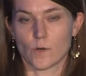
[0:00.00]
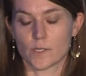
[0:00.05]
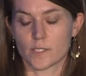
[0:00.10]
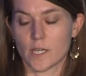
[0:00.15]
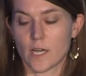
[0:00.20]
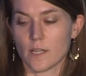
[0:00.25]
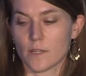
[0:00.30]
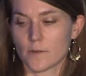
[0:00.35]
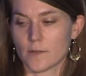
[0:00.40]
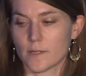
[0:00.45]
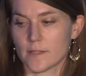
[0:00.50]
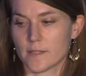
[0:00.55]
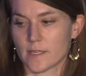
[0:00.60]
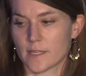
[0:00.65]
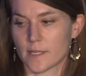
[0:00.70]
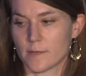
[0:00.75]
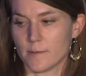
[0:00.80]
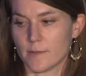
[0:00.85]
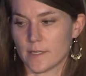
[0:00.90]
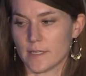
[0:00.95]
or tolerant the
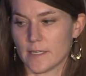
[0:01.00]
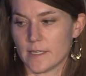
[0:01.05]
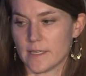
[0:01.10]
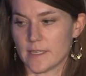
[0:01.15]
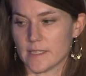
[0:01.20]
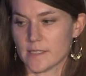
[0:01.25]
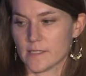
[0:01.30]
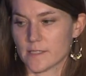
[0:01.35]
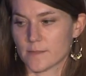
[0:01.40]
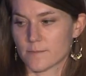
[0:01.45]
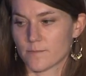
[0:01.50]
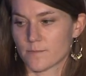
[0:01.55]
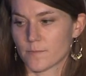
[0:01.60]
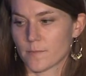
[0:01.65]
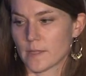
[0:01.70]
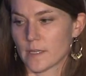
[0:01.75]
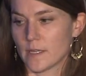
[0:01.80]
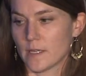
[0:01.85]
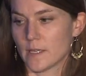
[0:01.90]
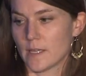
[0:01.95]
community is.
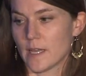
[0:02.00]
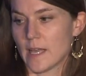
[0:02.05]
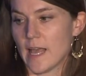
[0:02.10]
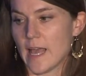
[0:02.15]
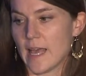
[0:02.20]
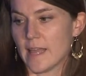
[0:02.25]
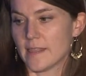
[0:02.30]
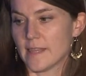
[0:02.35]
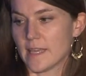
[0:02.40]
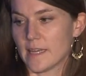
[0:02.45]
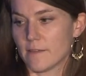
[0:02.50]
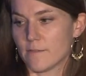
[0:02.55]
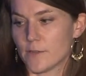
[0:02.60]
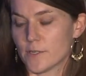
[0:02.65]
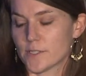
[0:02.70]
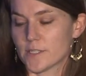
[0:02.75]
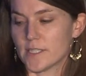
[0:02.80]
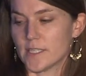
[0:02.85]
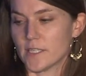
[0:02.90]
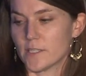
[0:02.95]
And then if
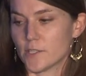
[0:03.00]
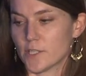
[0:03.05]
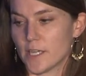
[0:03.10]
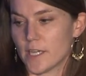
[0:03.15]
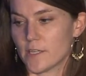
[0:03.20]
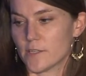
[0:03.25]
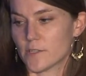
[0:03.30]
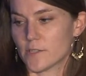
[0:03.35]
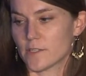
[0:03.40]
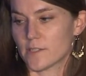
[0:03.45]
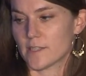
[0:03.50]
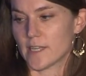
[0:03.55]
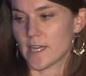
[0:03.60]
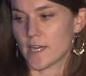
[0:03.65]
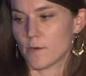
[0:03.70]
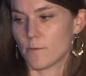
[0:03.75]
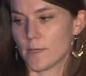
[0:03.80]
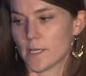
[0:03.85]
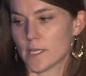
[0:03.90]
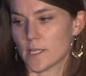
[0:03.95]
you're seeing changes
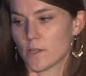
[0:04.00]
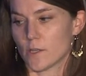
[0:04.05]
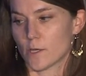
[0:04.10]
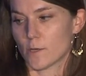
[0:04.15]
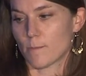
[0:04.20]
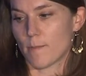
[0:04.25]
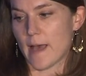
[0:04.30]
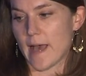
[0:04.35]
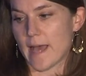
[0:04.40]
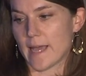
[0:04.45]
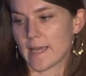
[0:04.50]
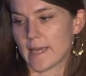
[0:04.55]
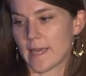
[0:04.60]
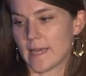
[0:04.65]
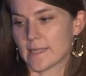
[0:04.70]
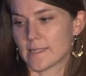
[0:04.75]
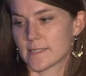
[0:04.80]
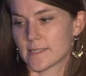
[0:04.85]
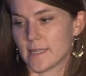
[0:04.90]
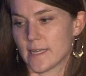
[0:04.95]
there, we can look back
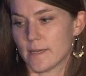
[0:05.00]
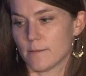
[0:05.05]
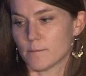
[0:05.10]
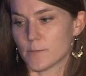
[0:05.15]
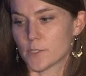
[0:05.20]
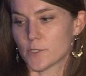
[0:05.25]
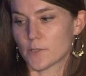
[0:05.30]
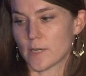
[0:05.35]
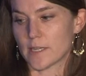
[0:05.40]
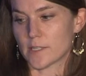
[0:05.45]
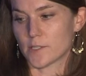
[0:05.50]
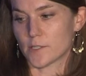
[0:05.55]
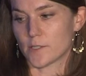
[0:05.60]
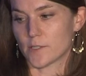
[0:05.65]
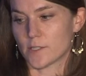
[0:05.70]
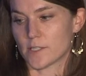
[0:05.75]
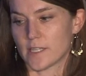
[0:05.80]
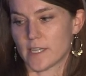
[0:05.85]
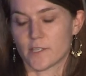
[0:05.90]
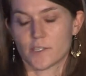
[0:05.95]
at
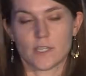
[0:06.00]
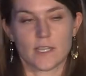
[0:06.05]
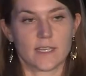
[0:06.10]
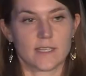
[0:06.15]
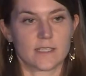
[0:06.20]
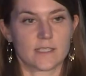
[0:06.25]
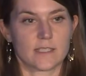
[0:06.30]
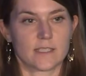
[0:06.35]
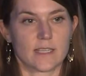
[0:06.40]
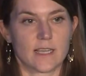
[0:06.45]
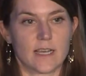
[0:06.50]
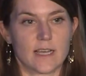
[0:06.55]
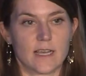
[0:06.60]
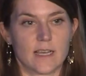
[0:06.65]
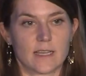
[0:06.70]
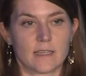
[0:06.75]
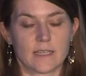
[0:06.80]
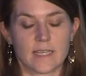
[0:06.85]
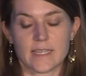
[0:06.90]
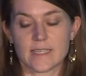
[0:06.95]
stressors such as
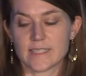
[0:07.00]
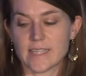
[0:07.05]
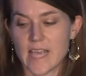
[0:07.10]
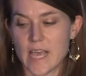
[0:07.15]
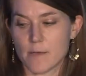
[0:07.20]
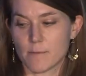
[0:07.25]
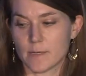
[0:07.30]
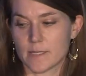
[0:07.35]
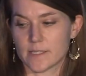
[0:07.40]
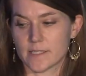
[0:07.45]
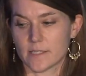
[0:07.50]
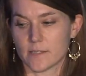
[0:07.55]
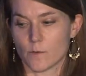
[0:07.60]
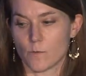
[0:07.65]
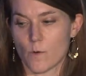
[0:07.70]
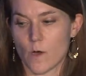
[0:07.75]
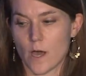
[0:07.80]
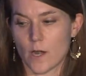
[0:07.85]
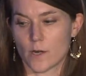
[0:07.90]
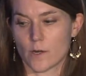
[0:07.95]
contaminants in the
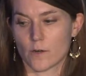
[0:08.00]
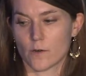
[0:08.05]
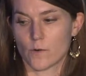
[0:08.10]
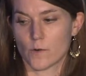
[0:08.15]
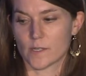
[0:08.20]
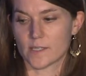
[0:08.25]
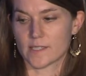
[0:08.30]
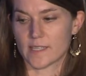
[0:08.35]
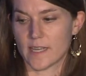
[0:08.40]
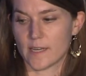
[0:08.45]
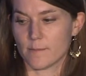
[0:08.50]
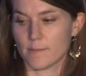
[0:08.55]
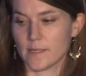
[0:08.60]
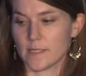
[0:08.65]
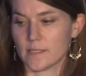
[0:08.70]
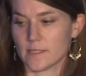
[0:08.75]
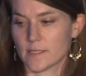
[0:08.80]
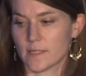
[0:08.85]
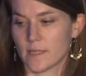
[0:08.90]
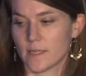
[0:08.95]
water or
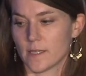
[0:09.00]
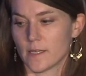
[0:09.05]
sediment.